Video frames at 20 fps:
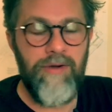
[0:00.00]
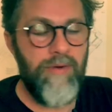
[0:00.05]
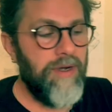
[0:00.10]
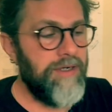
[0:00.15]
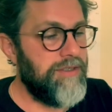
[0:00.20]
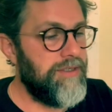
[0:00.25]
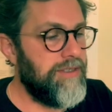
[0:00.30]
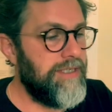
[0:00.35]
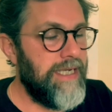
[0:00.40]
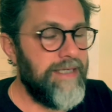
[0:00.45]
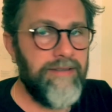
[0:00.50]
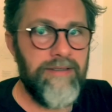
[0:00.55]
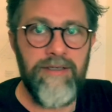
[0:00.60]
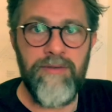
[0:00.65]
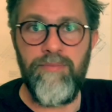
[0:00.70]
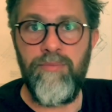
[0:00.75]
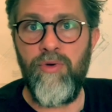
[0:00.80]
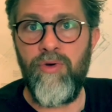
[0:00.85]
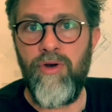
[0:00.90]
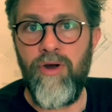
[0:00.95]
questions
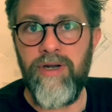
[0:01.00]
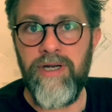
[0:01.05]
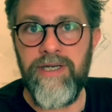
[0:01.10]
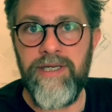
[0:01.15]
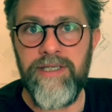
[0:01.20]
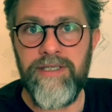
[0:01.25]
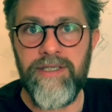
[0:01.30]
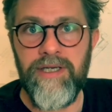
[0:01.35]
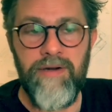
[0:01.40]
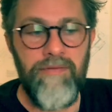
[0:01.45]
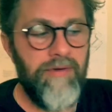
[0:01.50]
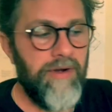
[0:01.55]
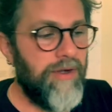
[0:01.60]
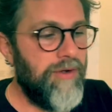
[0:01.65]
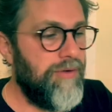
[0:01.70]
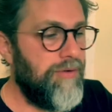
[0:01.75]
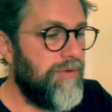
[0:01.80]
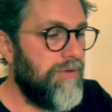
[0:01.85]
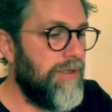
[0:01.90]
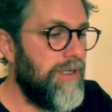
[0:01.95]
answered. Book on a discovery
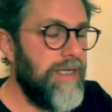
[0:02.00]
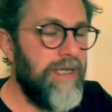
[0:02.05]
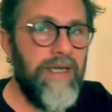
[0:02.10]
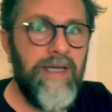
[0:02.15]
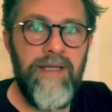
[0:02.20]
call.